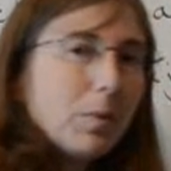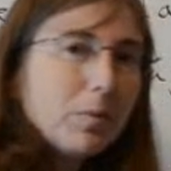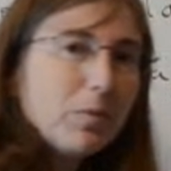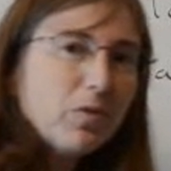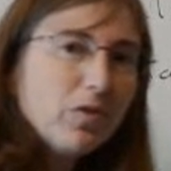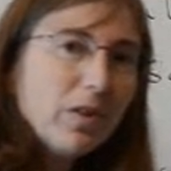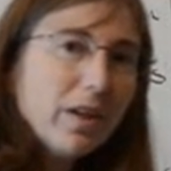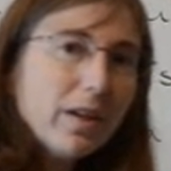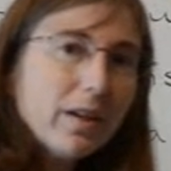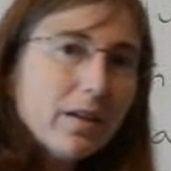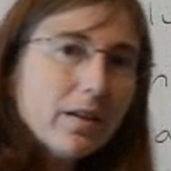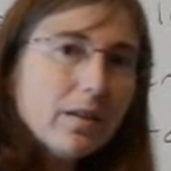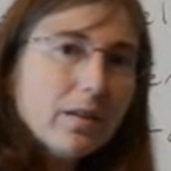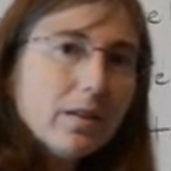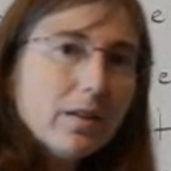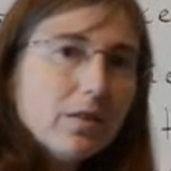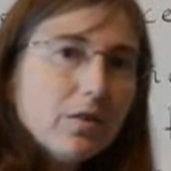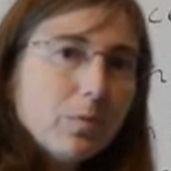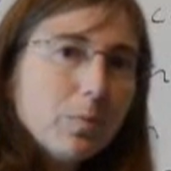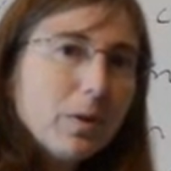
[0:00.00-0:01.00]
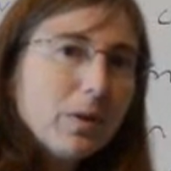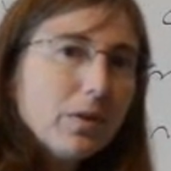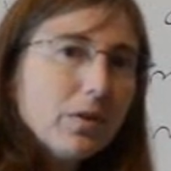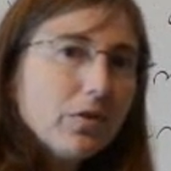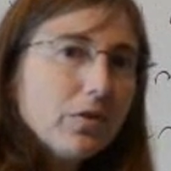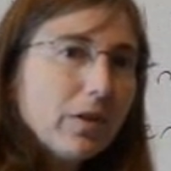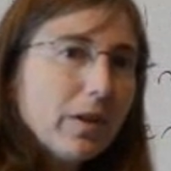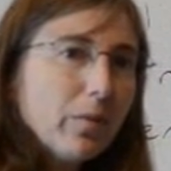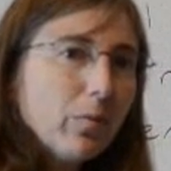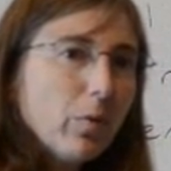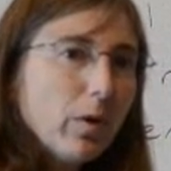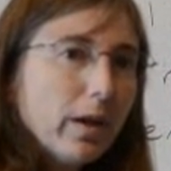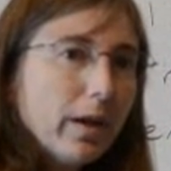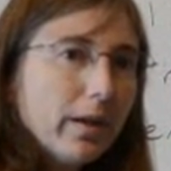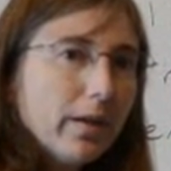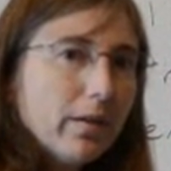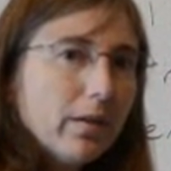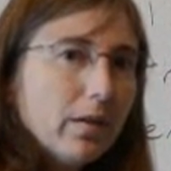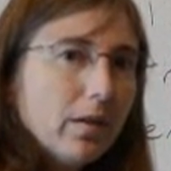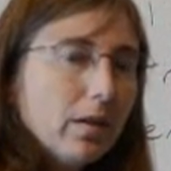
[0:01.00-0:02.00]
of ser, it's spelled the same
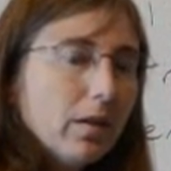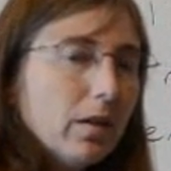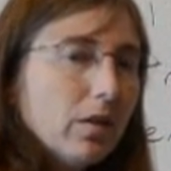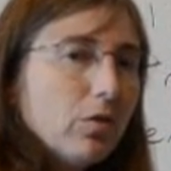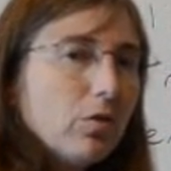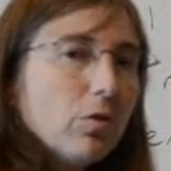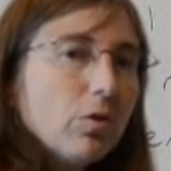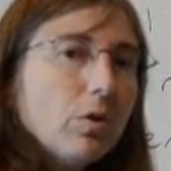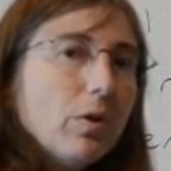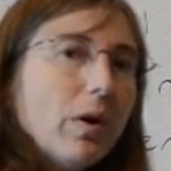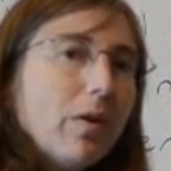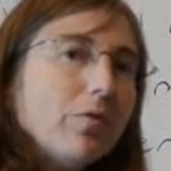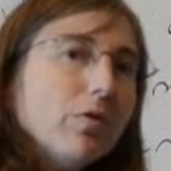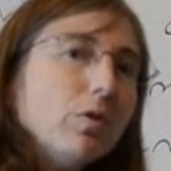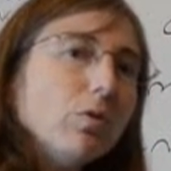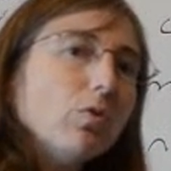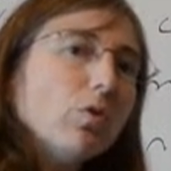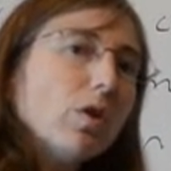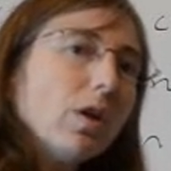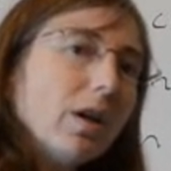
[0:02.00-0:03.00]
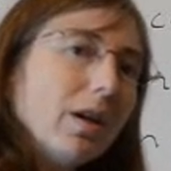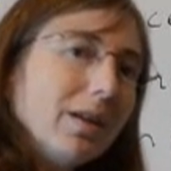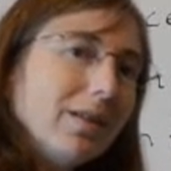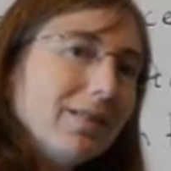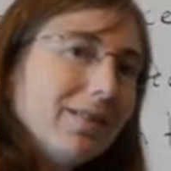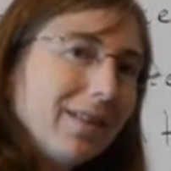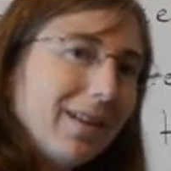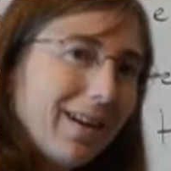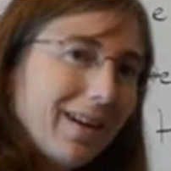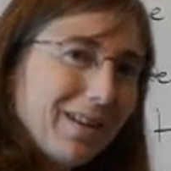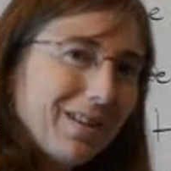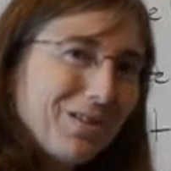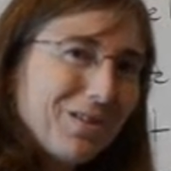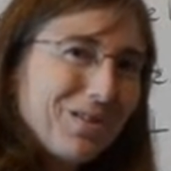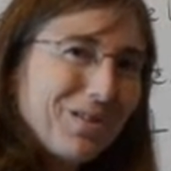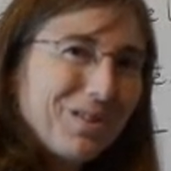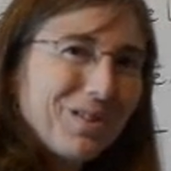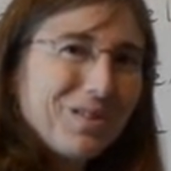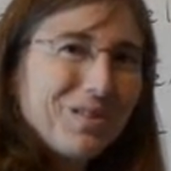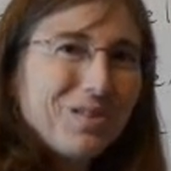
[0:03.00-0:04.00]
way. So you have to use
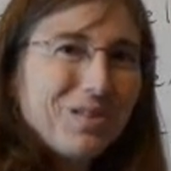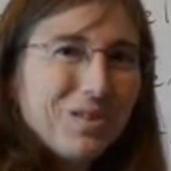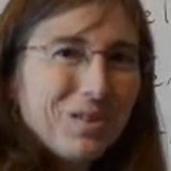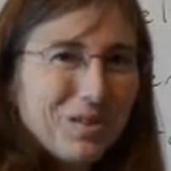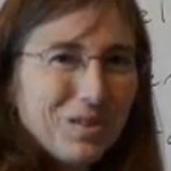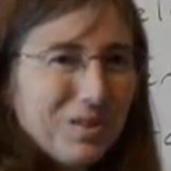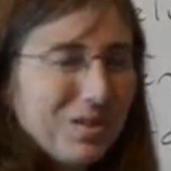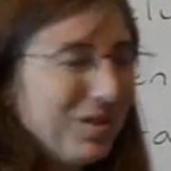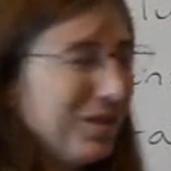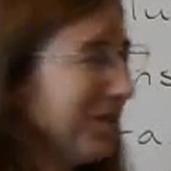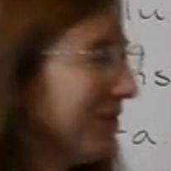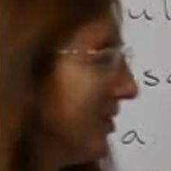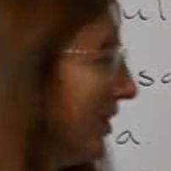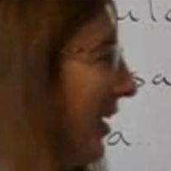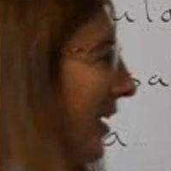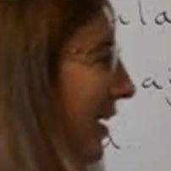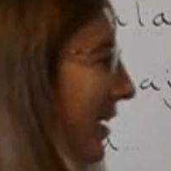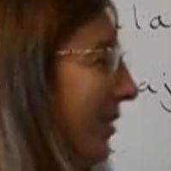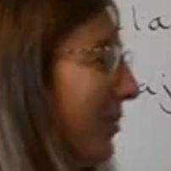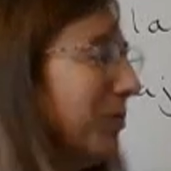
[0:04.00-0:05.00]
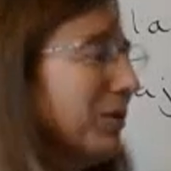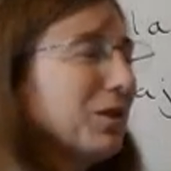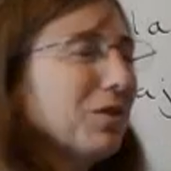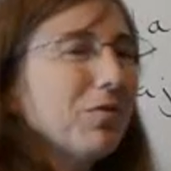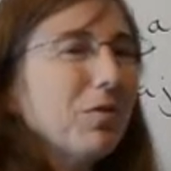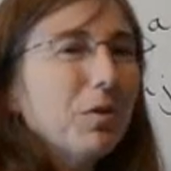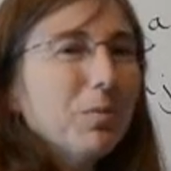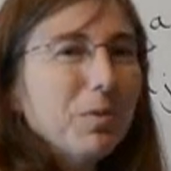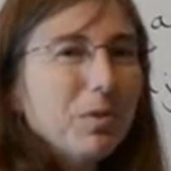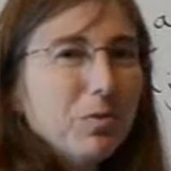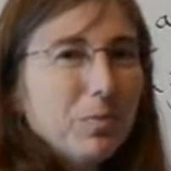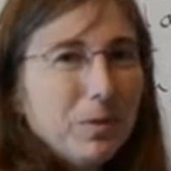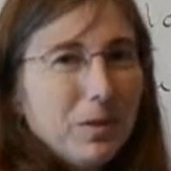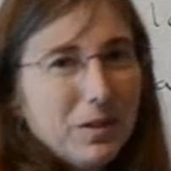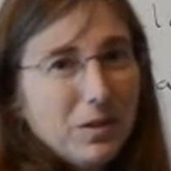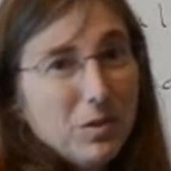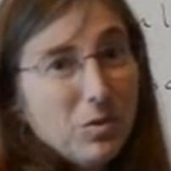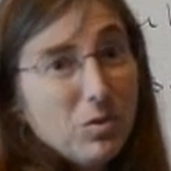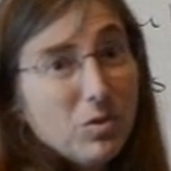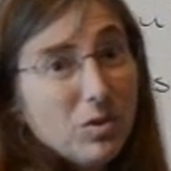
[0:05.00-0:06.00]
context to decide which verb is
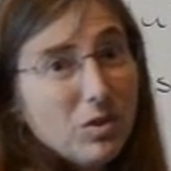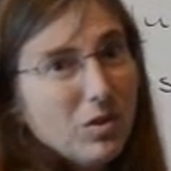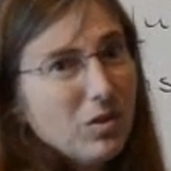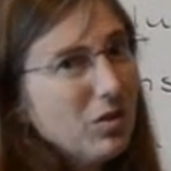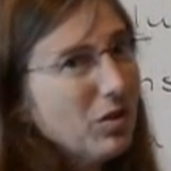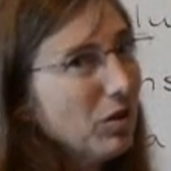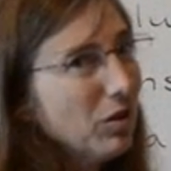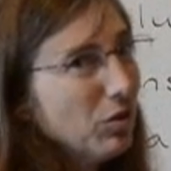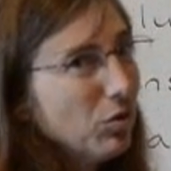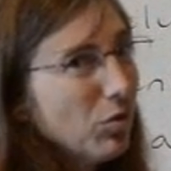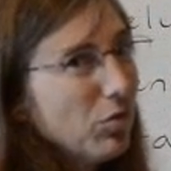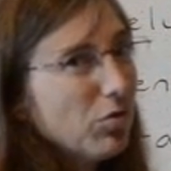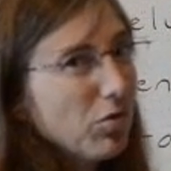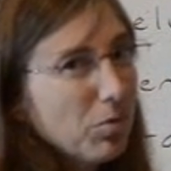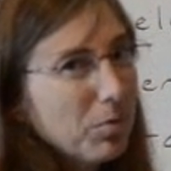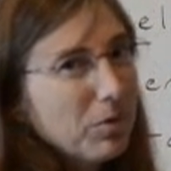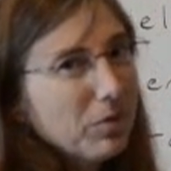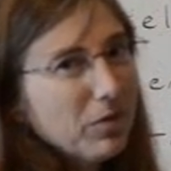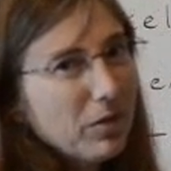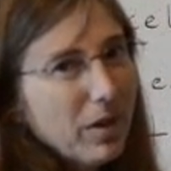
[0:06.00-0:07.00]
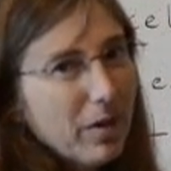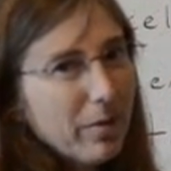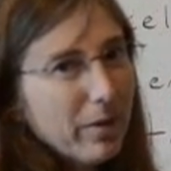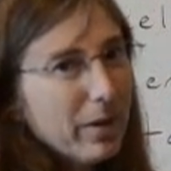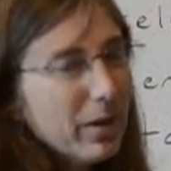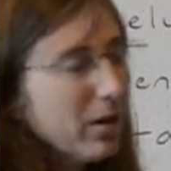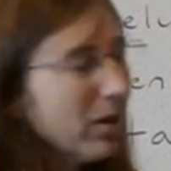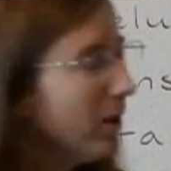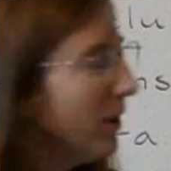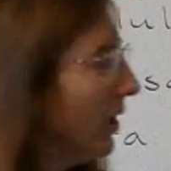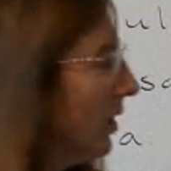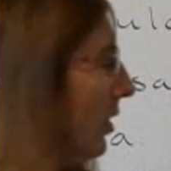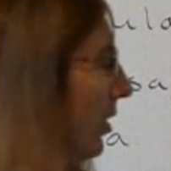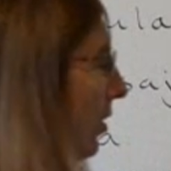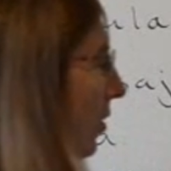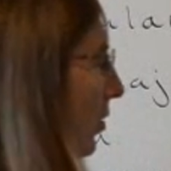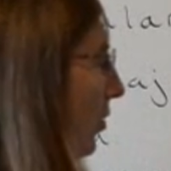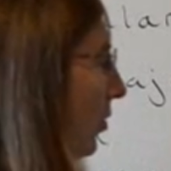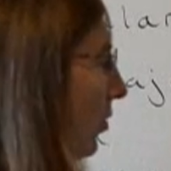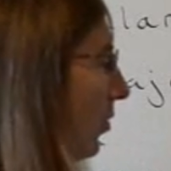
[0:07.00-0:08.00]
being used. Is it the yo form of saber,
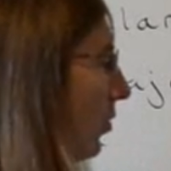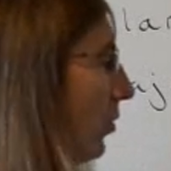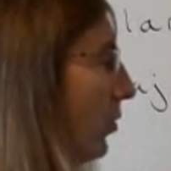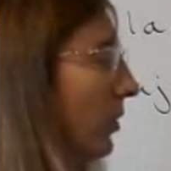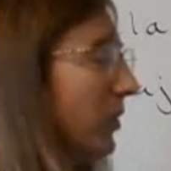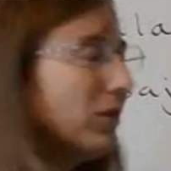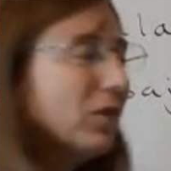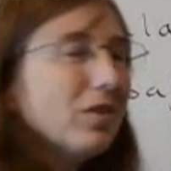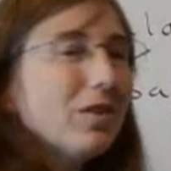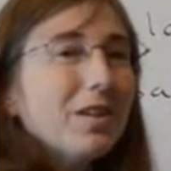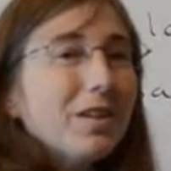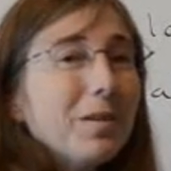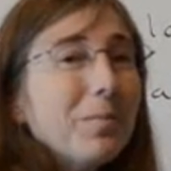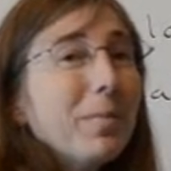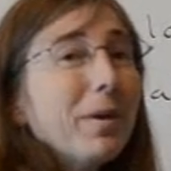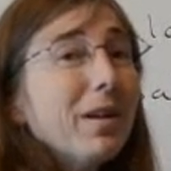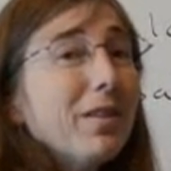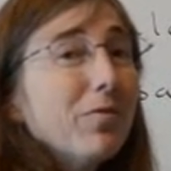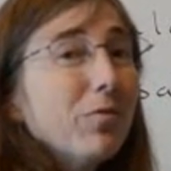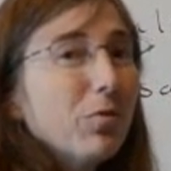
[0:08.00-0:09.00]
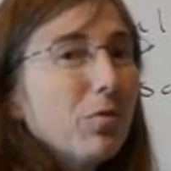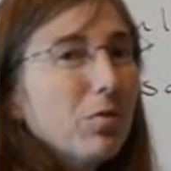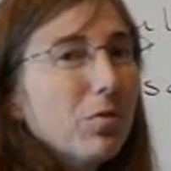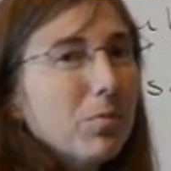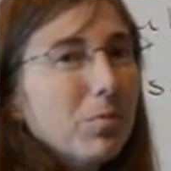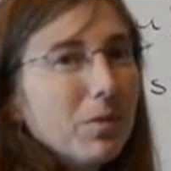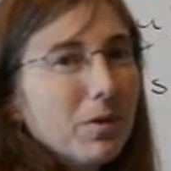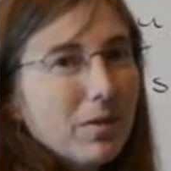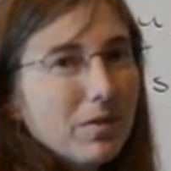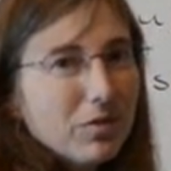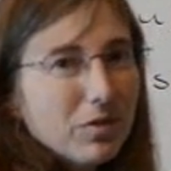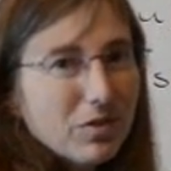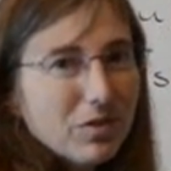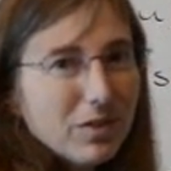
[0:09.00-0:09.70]
or is it the command form of